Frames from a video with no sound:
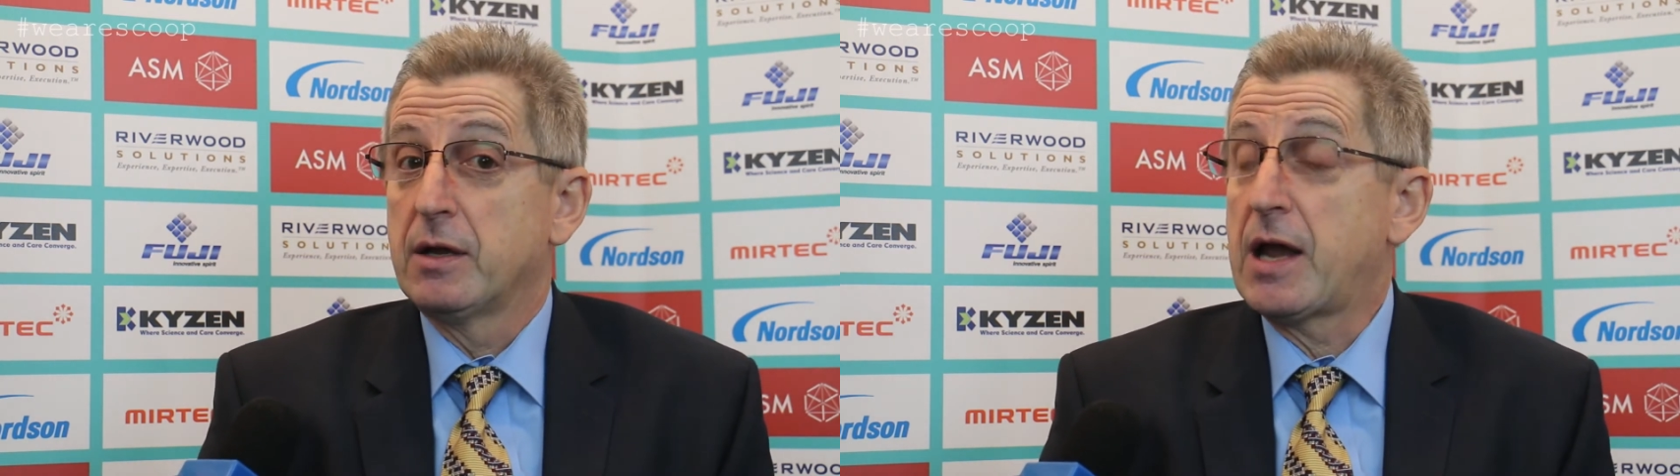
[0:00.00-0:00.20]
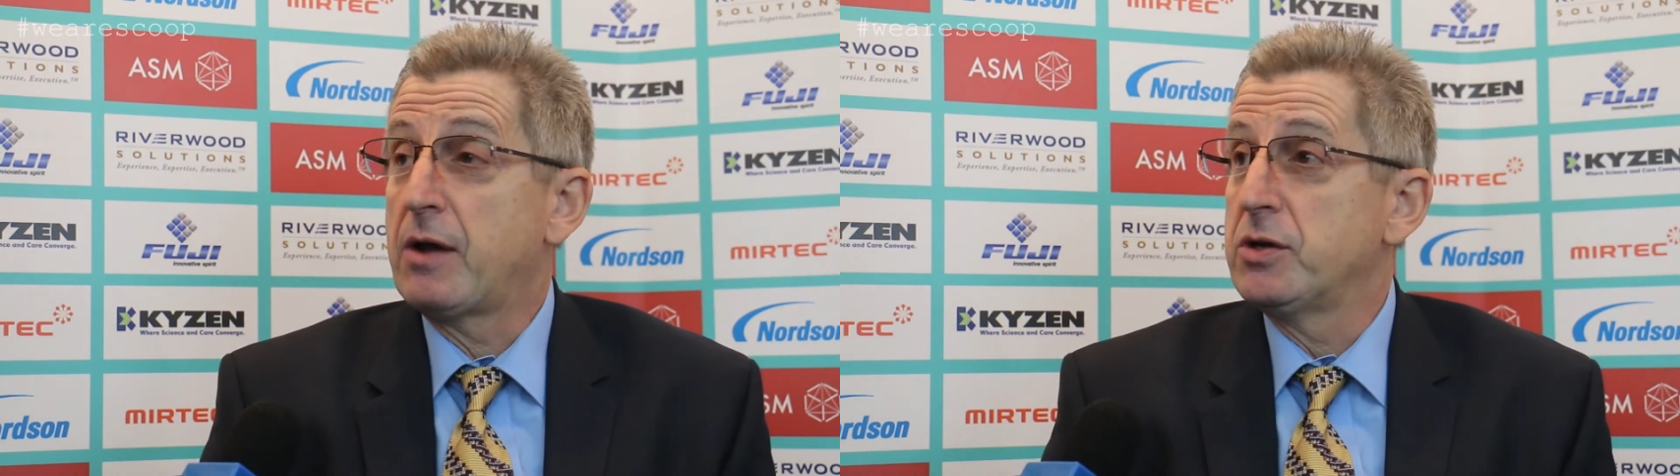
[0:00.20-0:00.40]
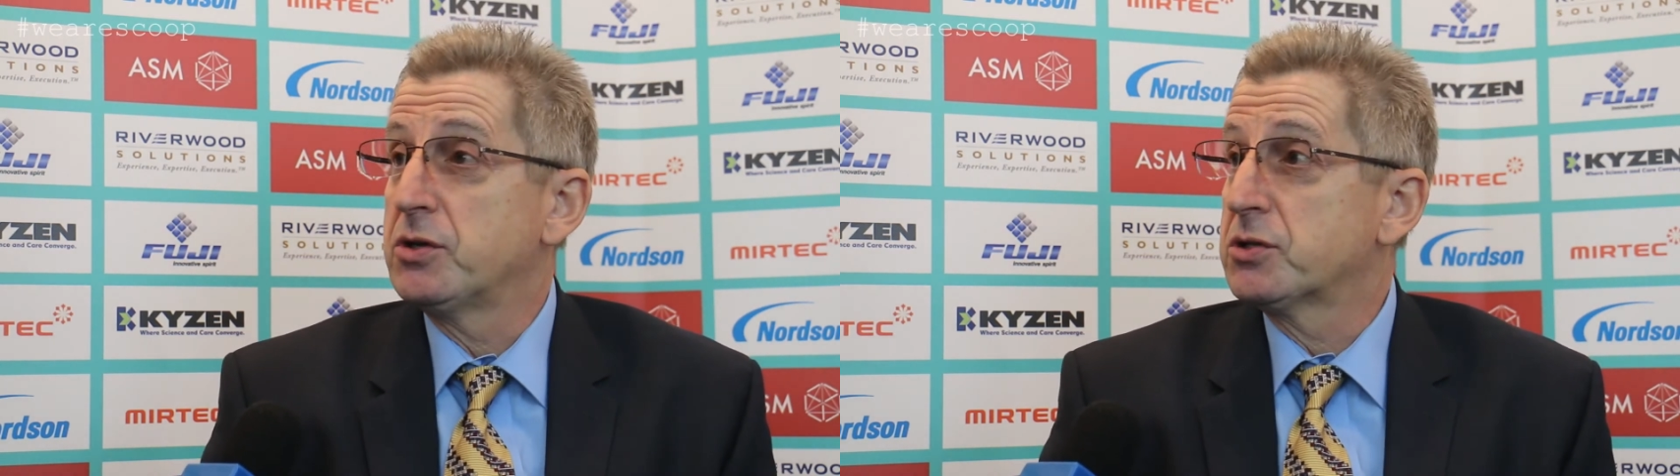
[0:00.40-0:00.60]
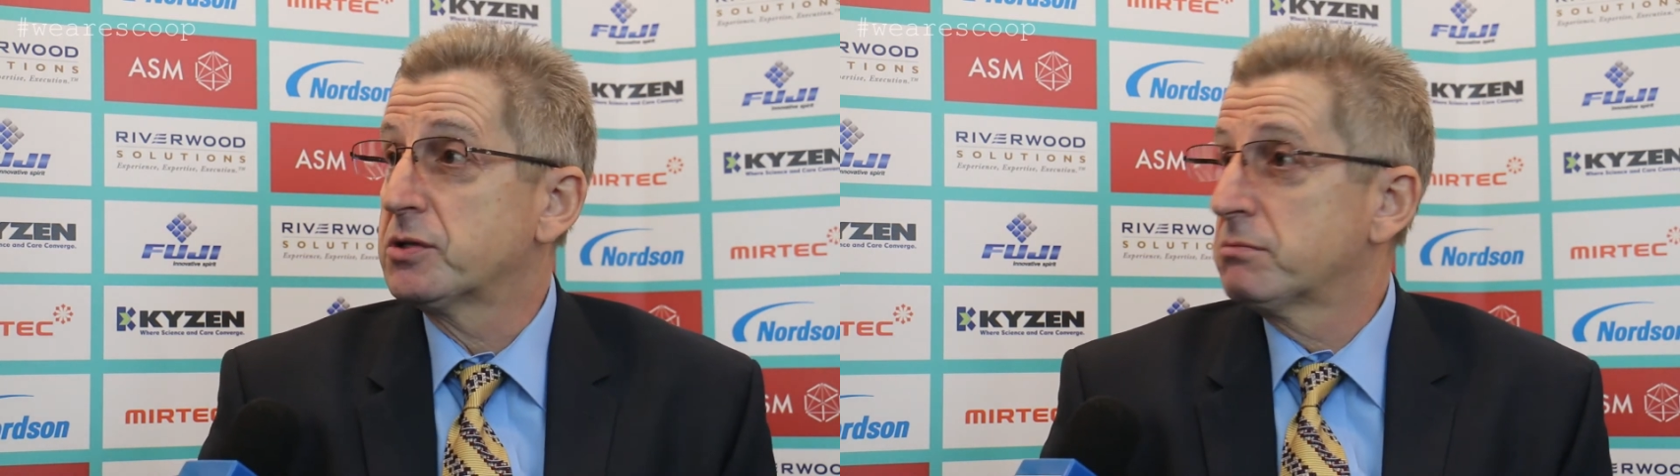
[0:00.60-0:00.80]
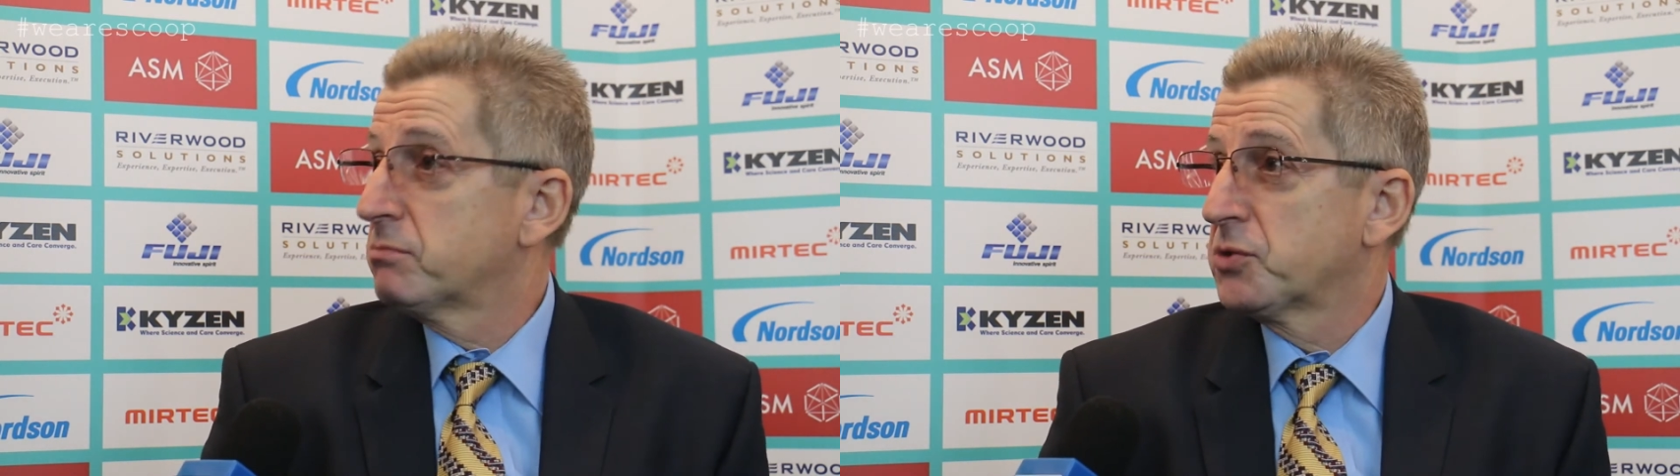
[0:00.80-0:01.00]
Now you
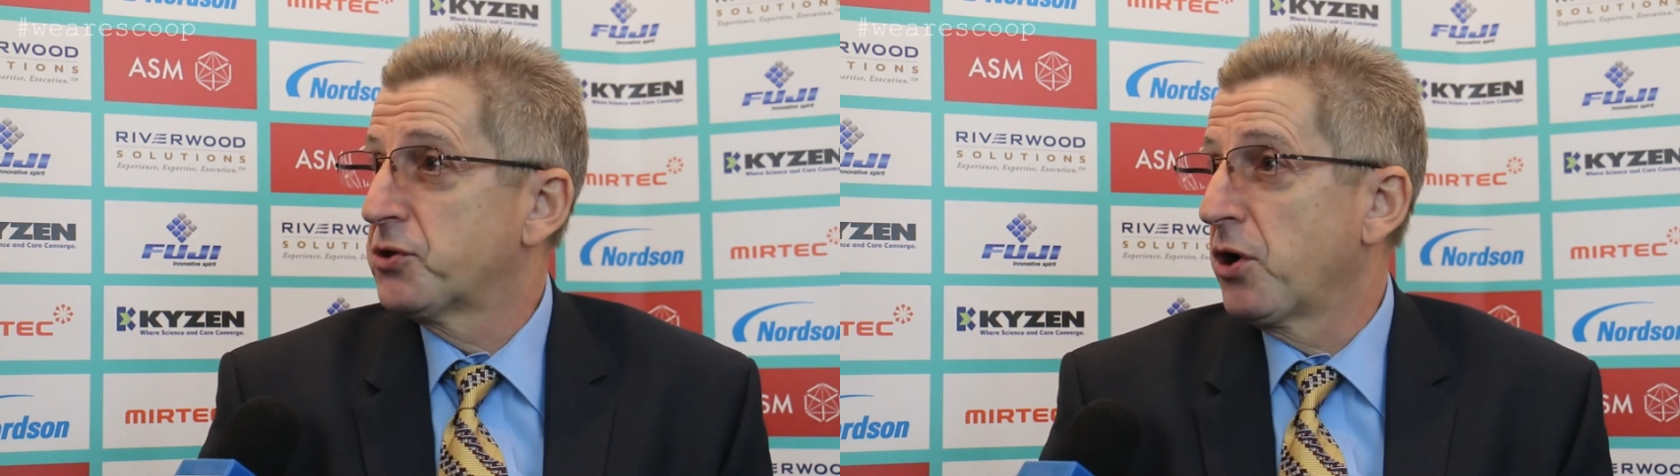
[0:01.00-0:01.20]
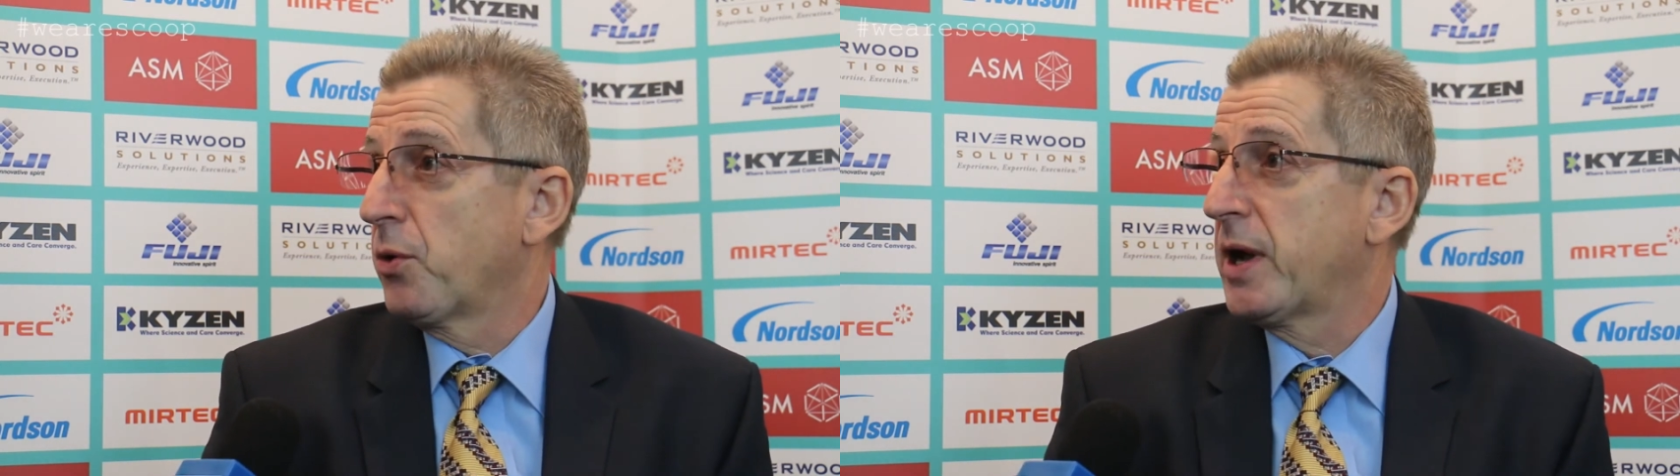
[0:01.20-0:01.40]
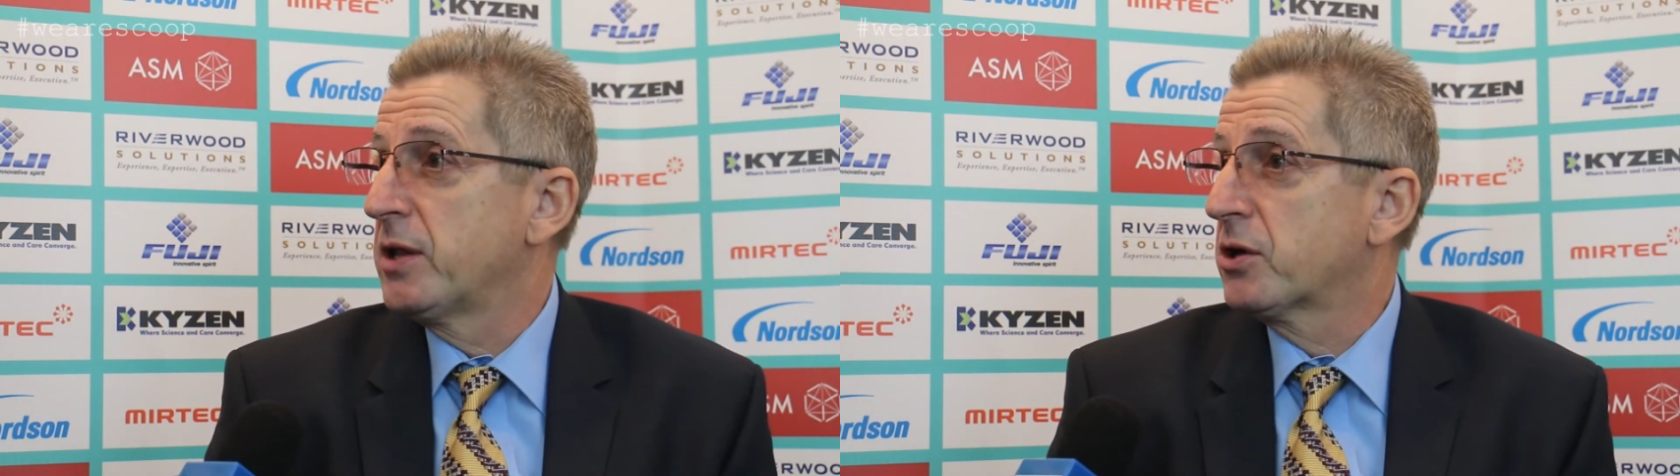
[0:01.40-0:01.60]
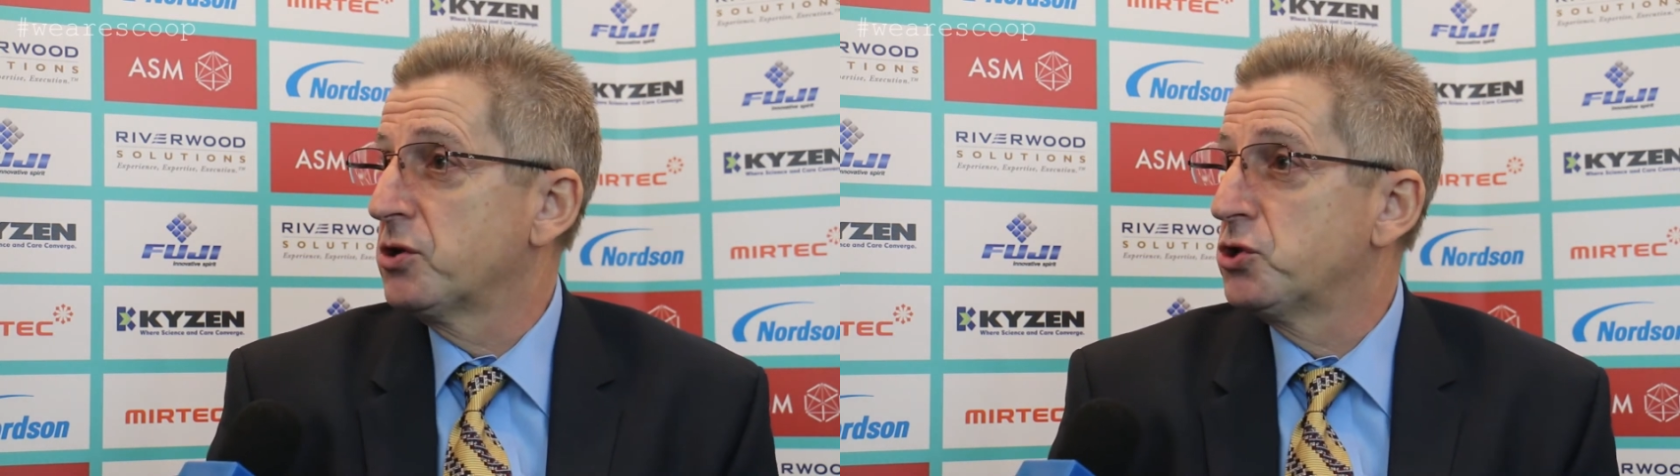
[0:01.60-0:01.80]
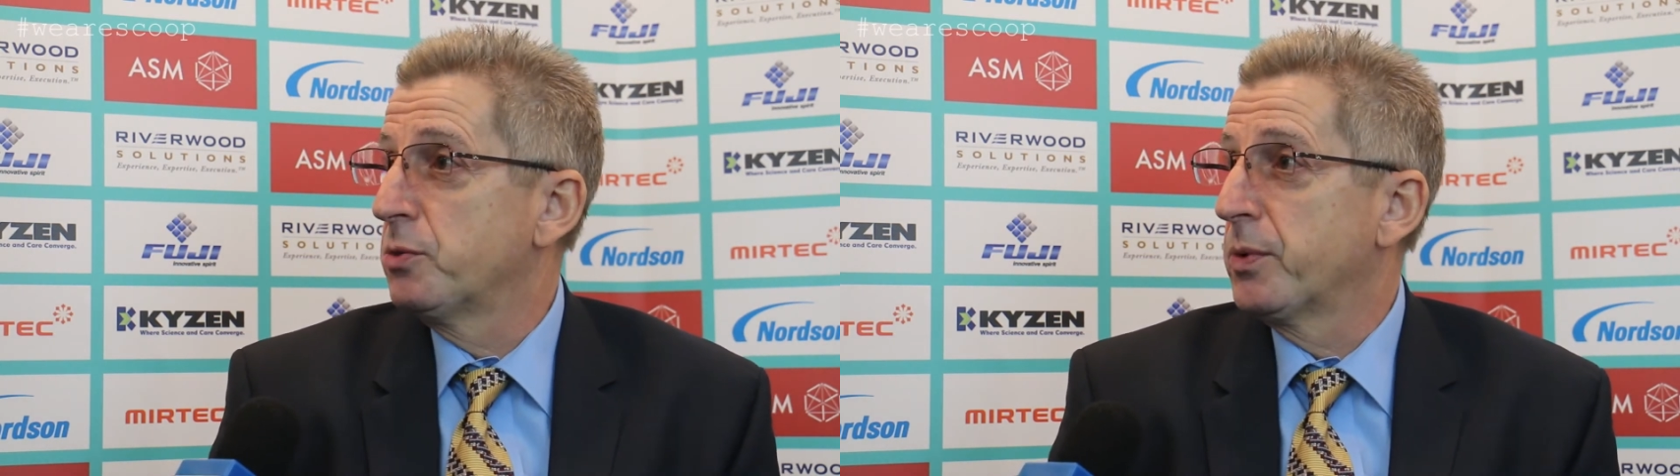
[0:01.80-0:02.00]
just throw away the
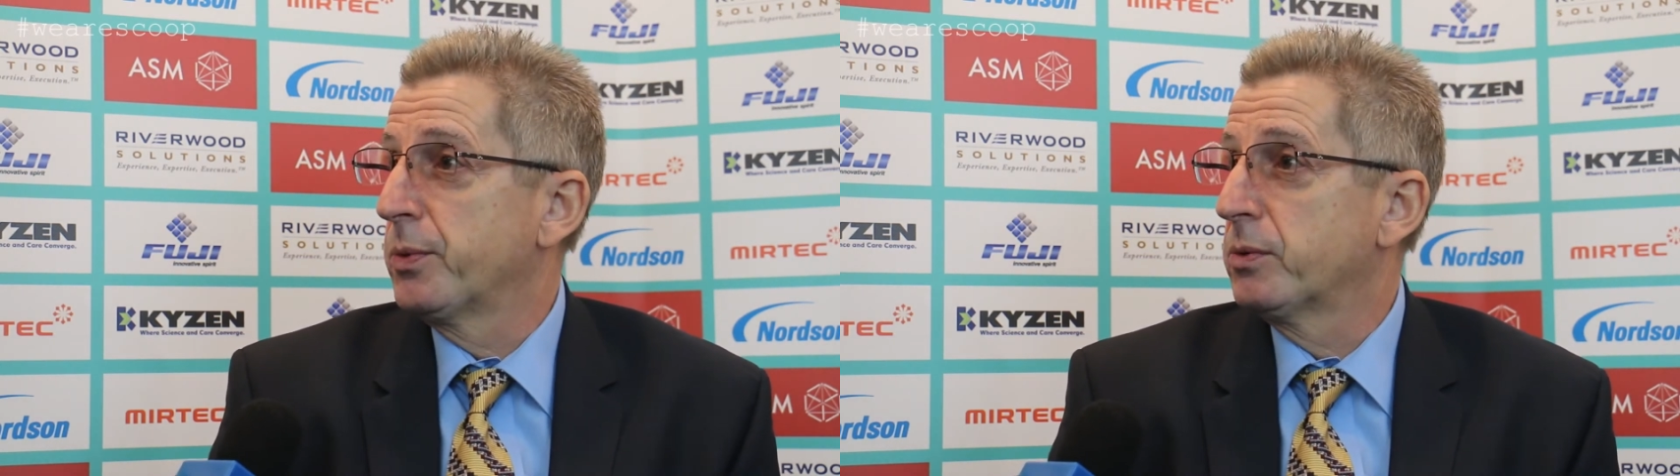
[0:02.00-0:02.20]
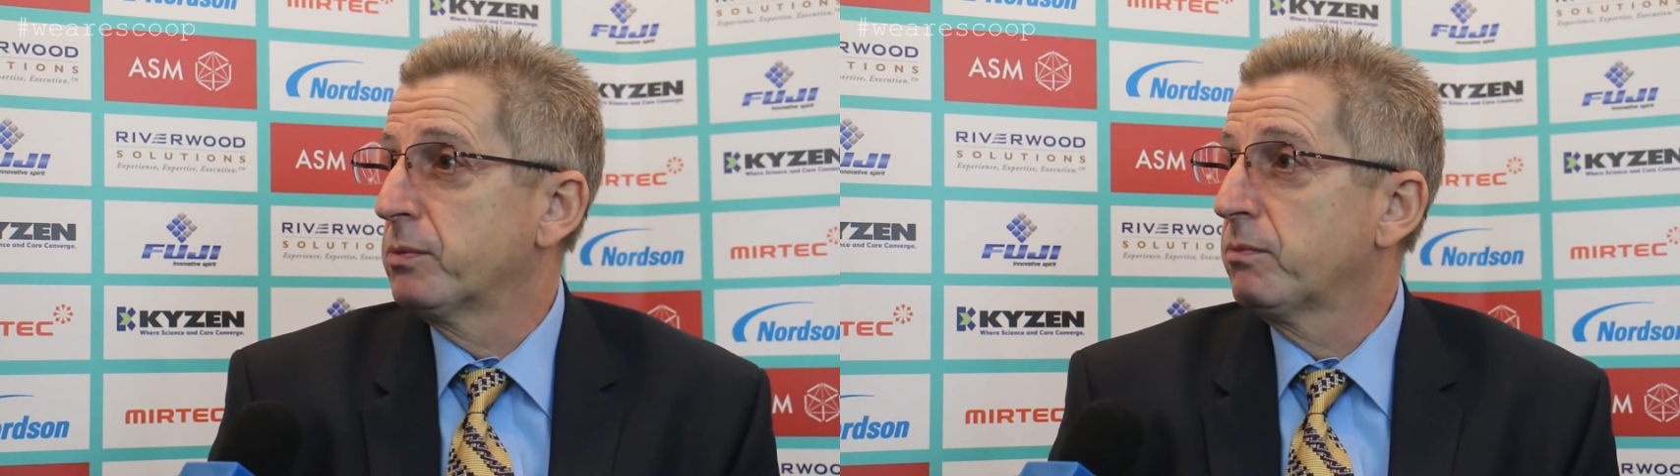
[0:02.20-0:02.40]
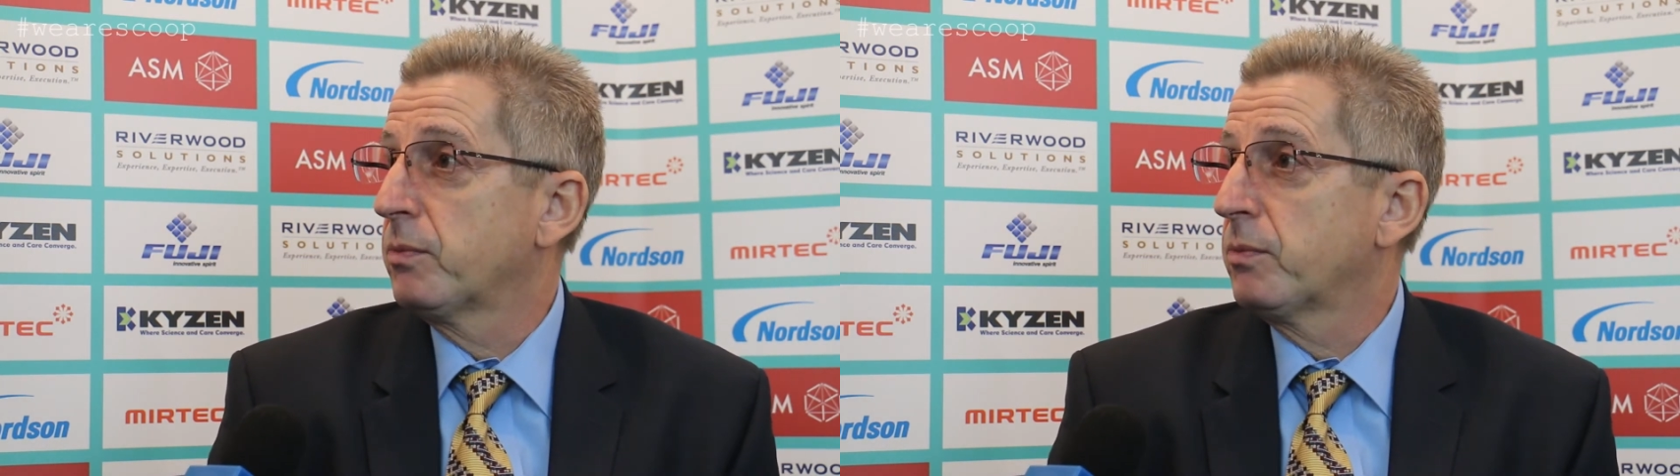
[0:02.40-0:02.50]
consumable